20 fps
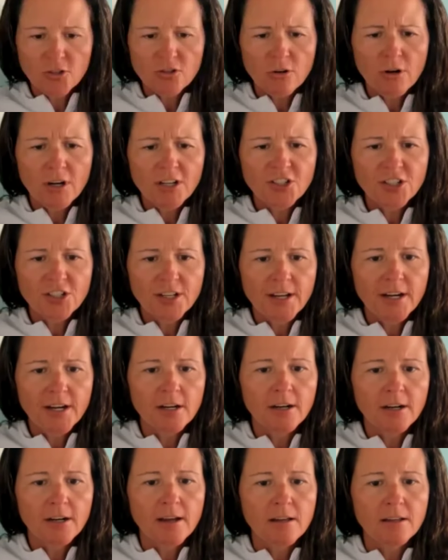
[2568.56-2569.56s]
There's a question
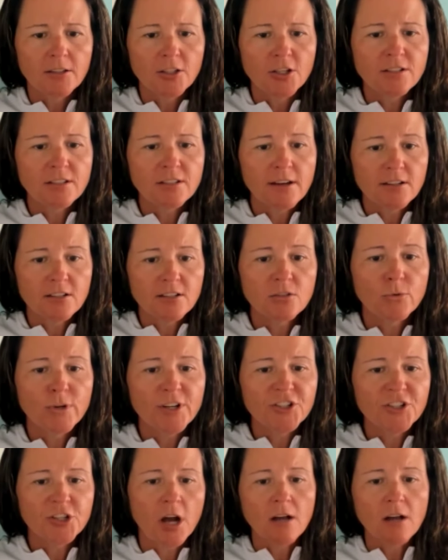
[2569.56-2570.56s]
here. It looks like
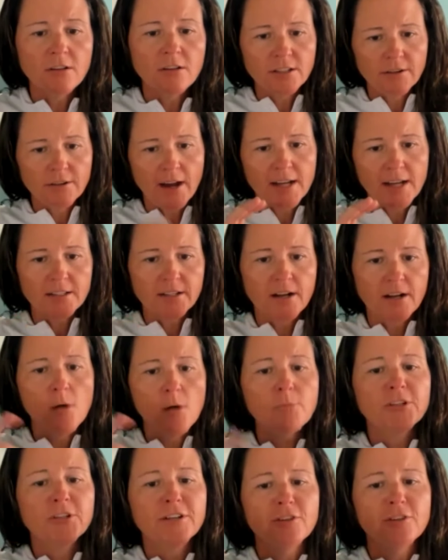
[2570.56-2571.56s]
Swish also has a
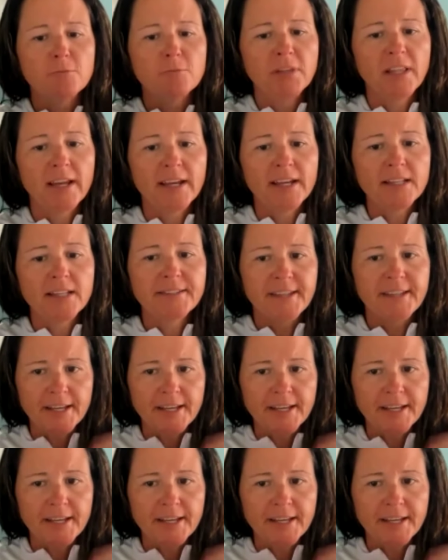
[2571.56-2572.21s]
couple different plans.